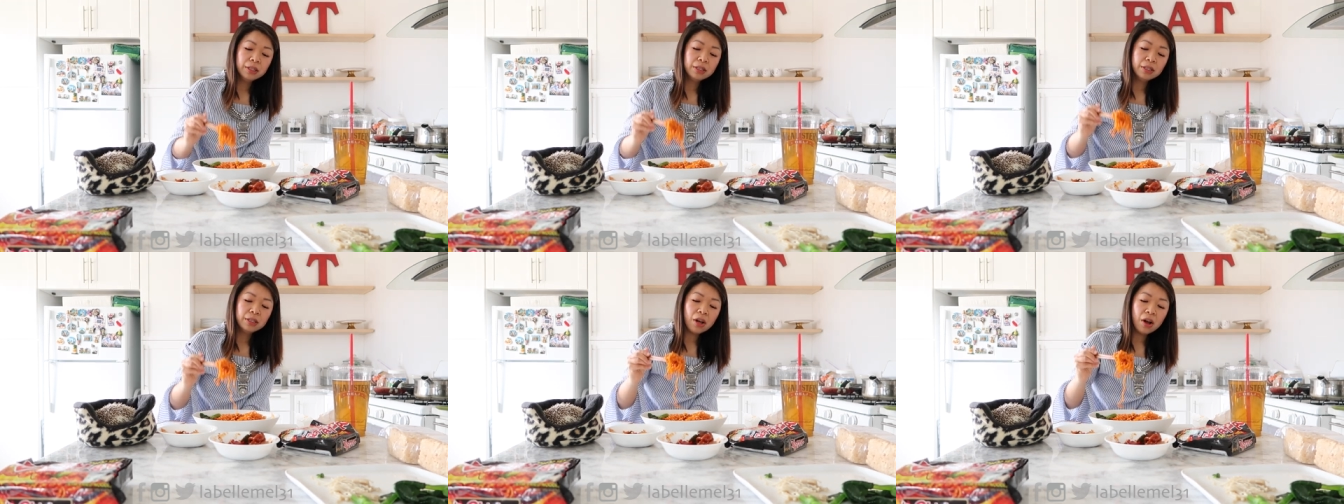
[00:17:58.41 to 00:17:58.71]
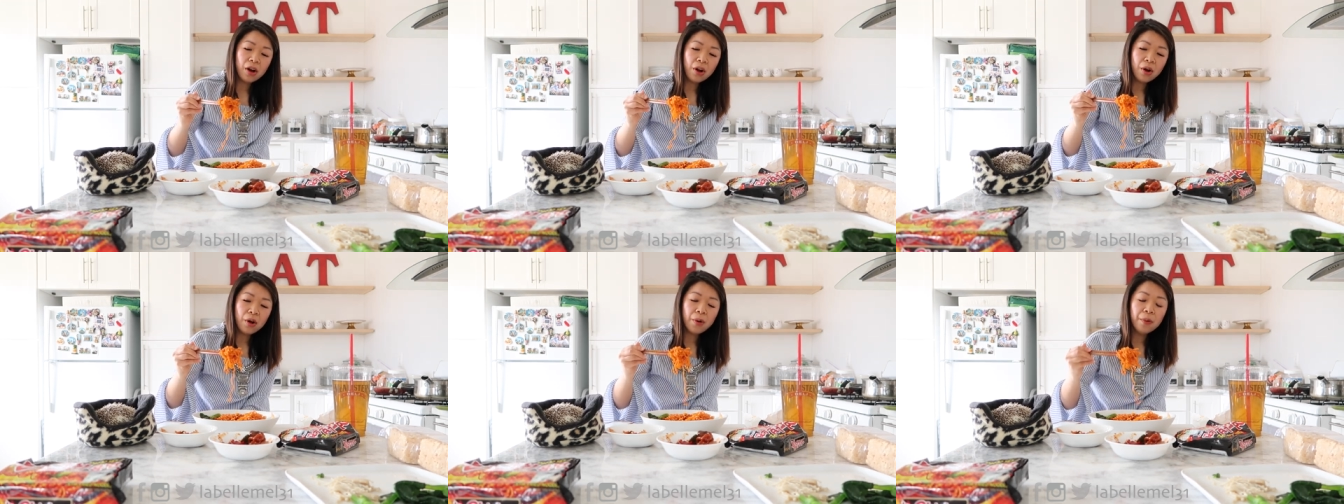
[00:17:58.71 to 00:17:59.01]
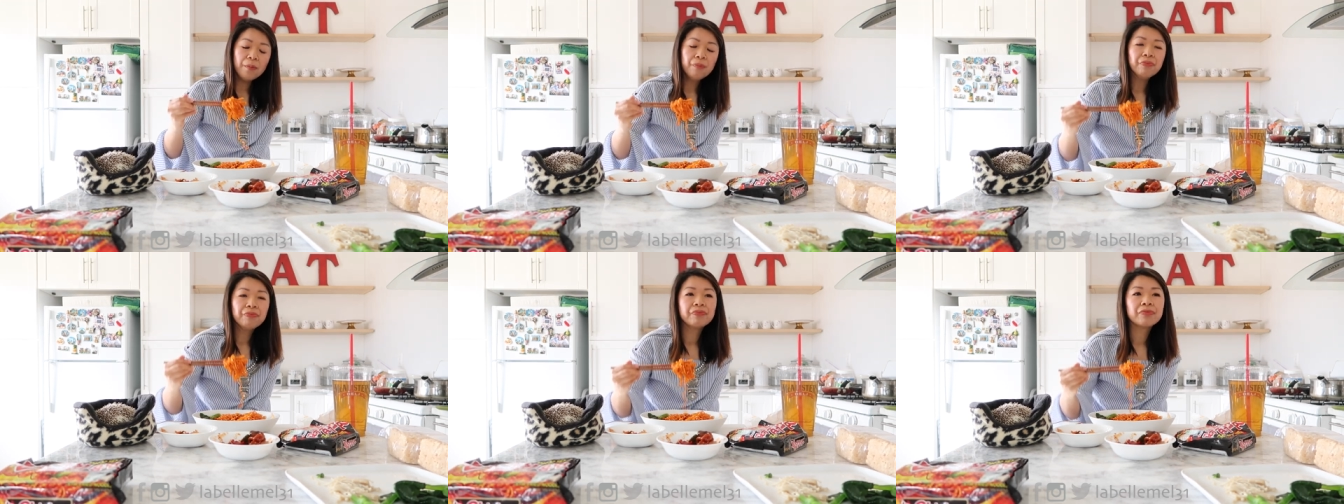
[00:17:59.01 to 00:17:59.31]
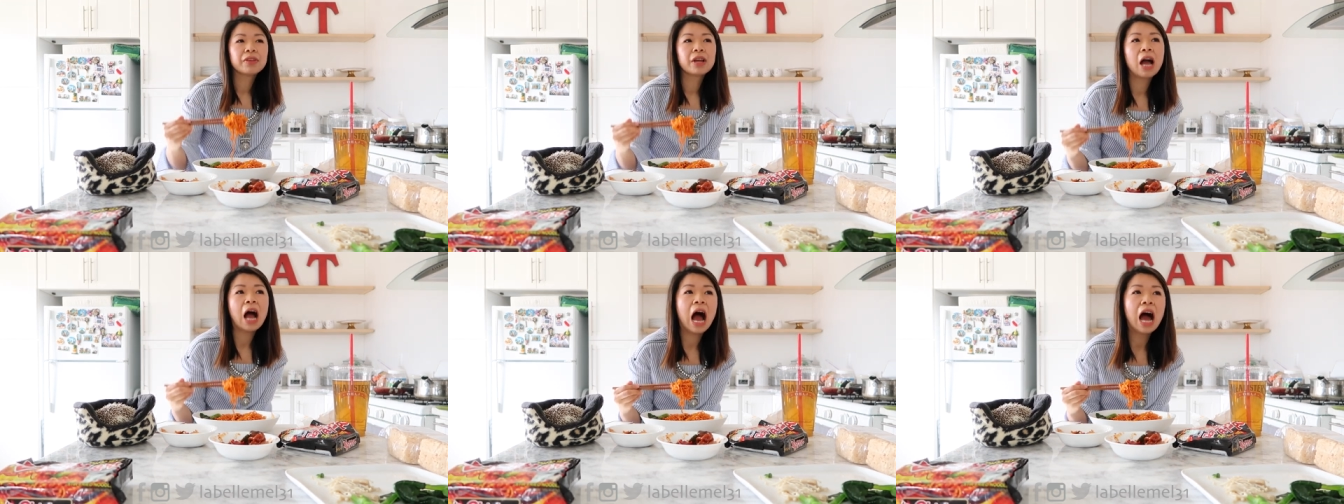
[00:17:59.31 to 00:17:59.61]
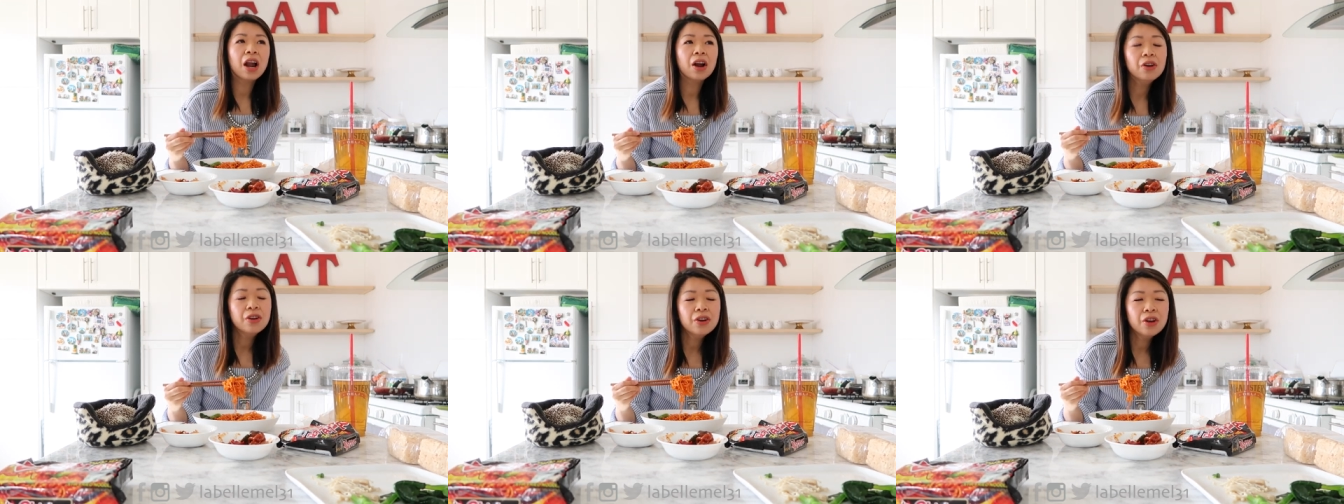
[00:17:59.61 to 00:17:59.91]
So
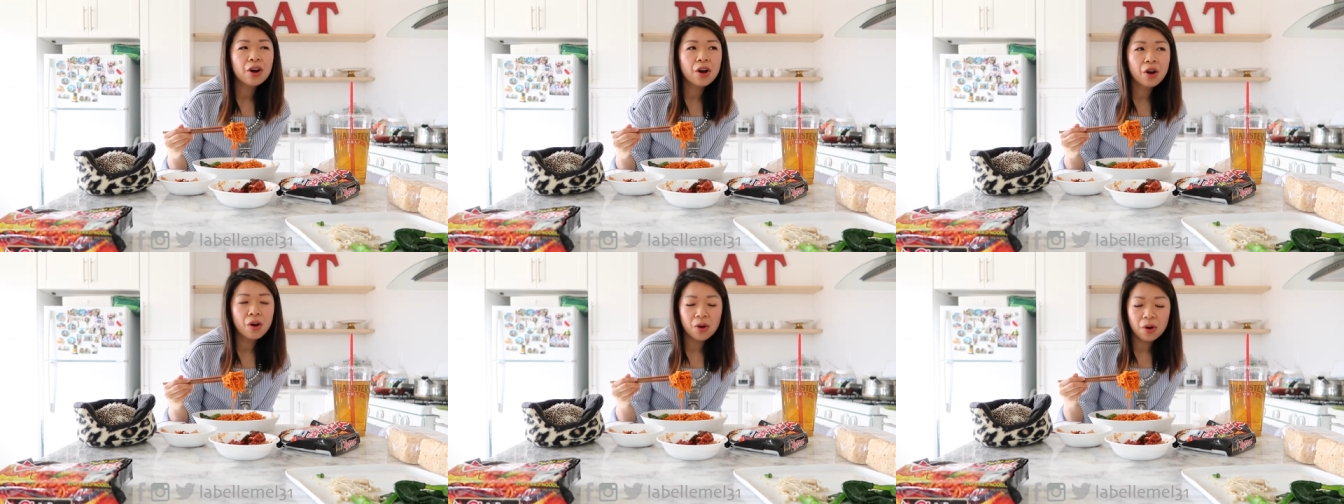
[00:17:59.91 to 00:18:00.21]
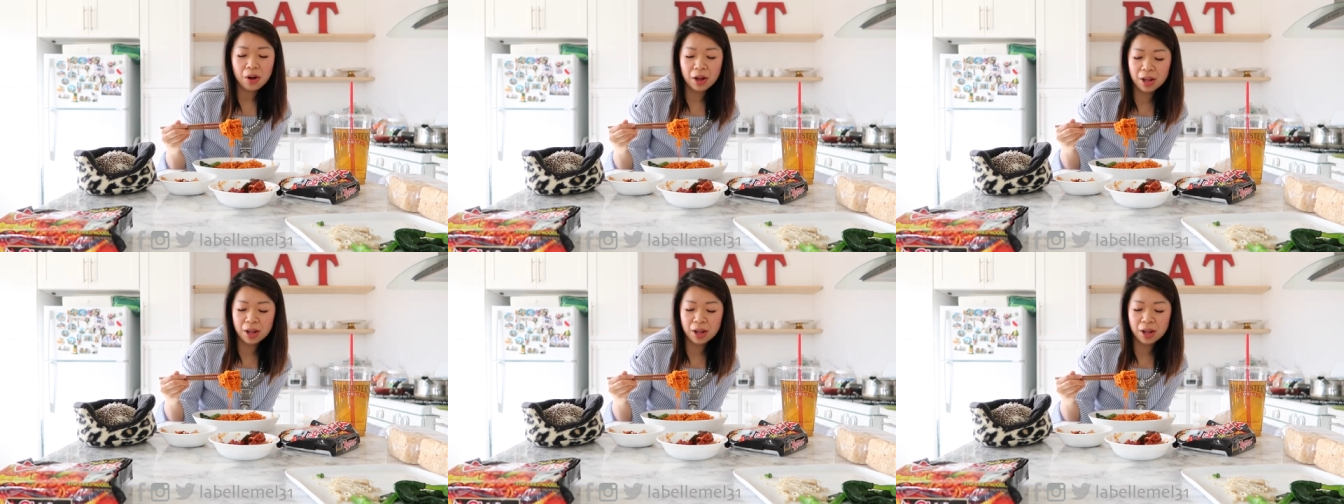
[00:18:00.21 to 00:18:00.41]
I don't know